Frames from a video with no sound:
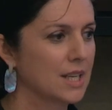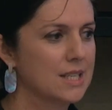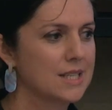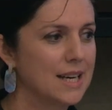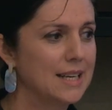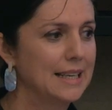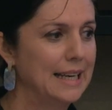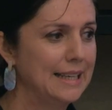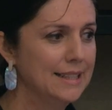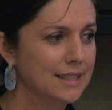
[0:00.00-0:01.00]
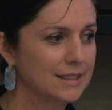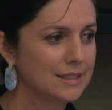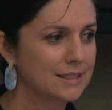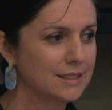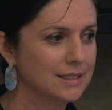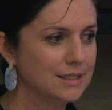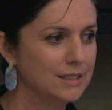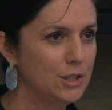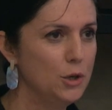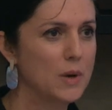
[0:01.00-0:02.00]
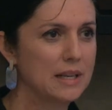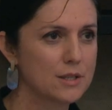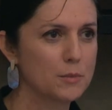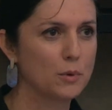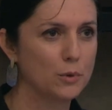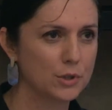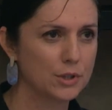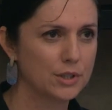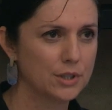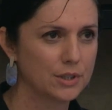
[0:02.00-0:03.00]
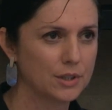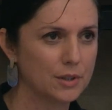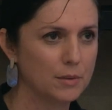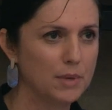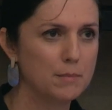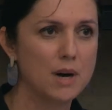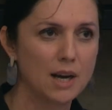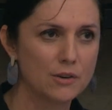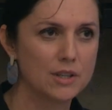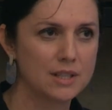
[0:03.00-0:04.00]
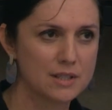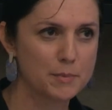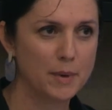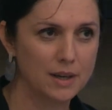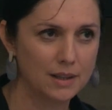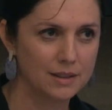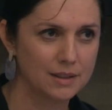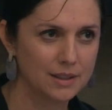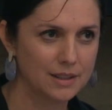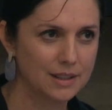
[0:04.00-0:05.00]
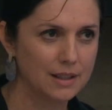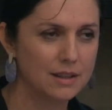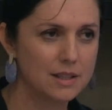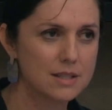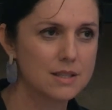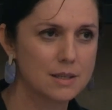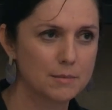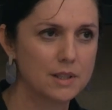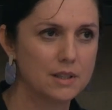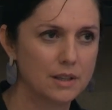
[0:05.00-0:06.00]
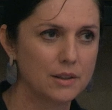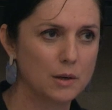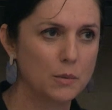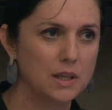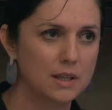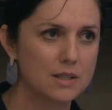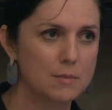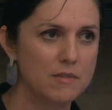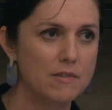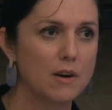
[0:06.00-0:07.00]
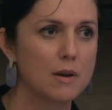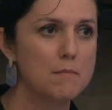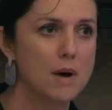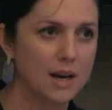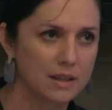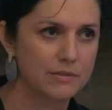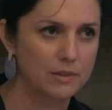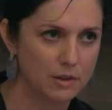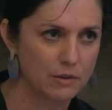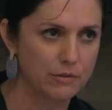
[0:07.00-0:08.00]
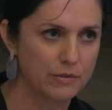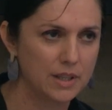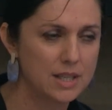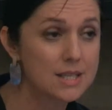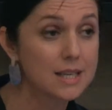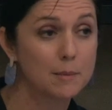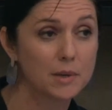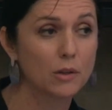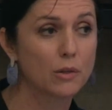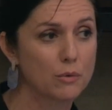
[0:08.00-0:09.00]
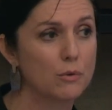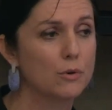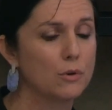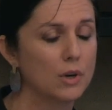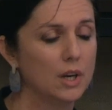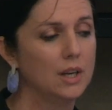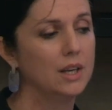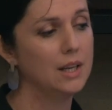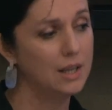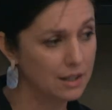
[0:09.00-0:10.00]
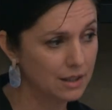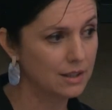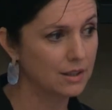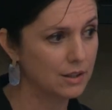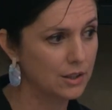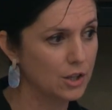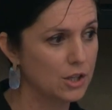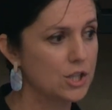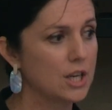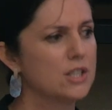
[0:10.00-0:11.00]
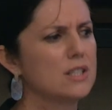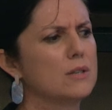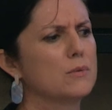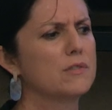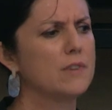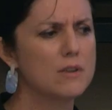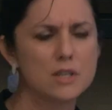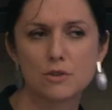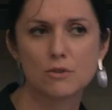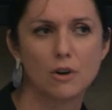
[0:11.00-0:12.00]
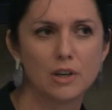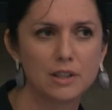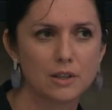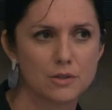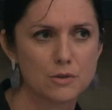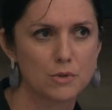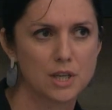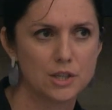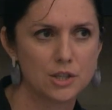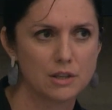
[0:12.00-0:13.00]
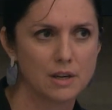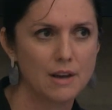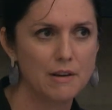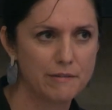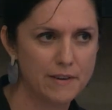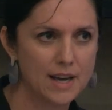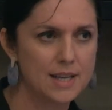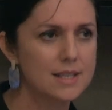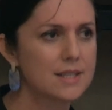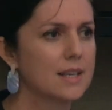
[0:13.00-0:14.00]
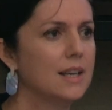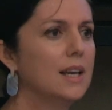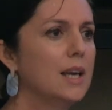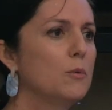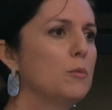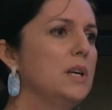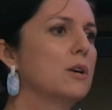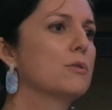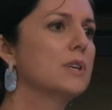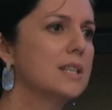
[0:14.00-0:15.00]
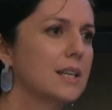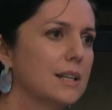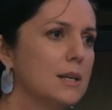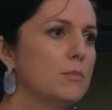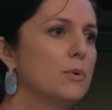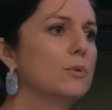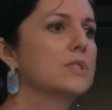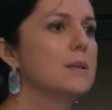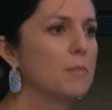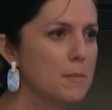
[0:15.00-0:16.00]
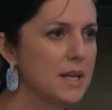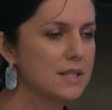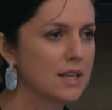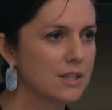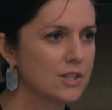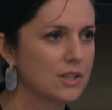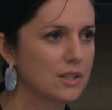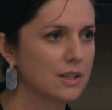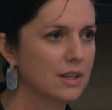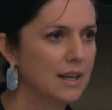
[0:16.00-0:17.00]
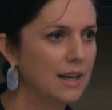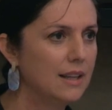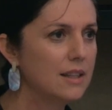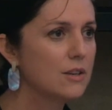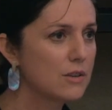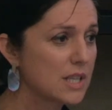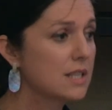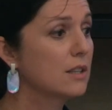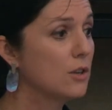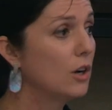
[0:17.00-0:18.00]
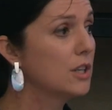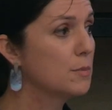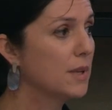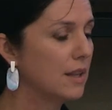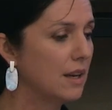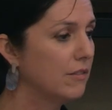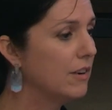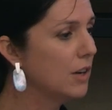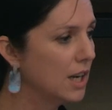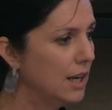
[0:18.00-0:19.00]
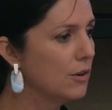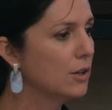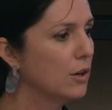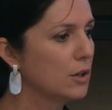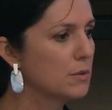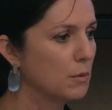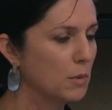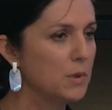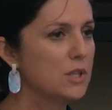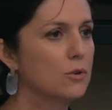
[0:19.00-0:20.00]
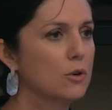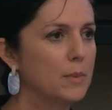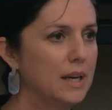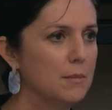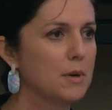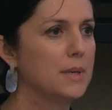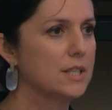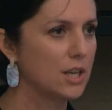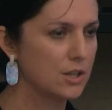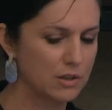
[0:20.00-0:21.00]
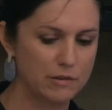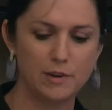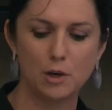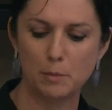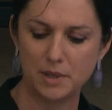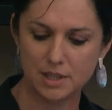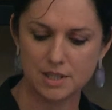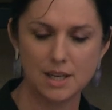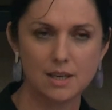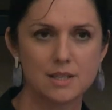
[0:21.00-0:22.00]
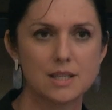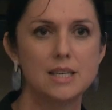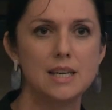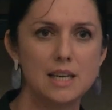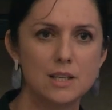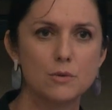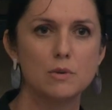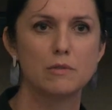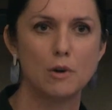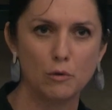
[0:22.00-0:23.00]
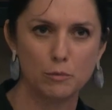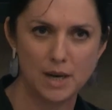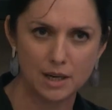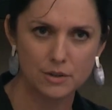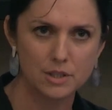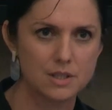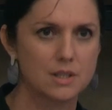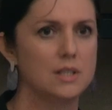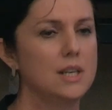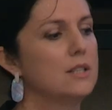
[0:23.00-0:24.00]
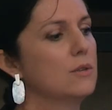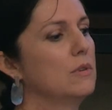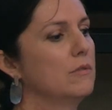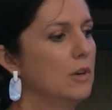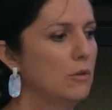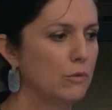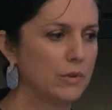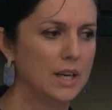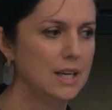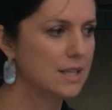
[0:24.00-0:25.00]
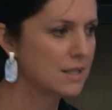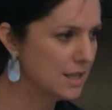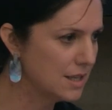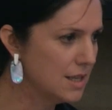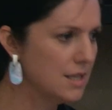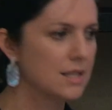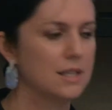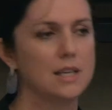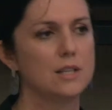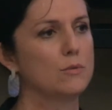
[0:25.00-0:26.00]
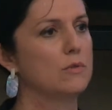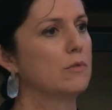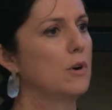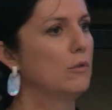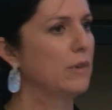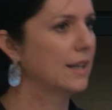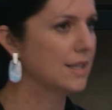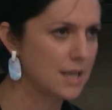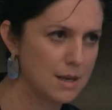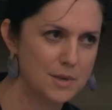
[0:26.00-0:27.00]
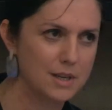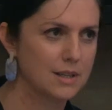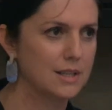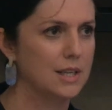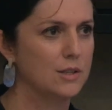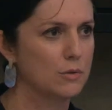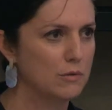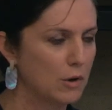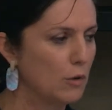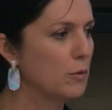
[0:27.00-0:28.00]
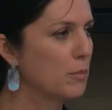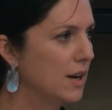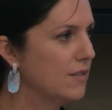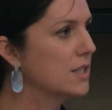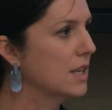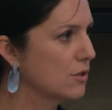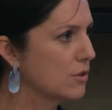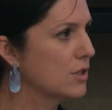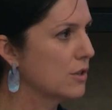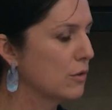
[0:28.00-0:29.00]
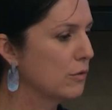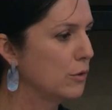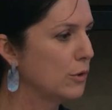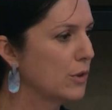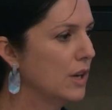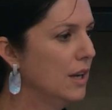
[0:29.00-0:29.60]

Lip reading: State-led, UN-supported, but migrant-inspired. And this is something that I think we need to be very mindful of. It is coming through in the negotiations. It was very strong in the consultation phase. It will be critically important to implementation. And there is acknowledgement, that very clear acknowledgement when we talk about implementation and follow-up in the text, the need to involve migrants, the need to involve cities, the need to involve academia, the need to involve the private sector and so forth.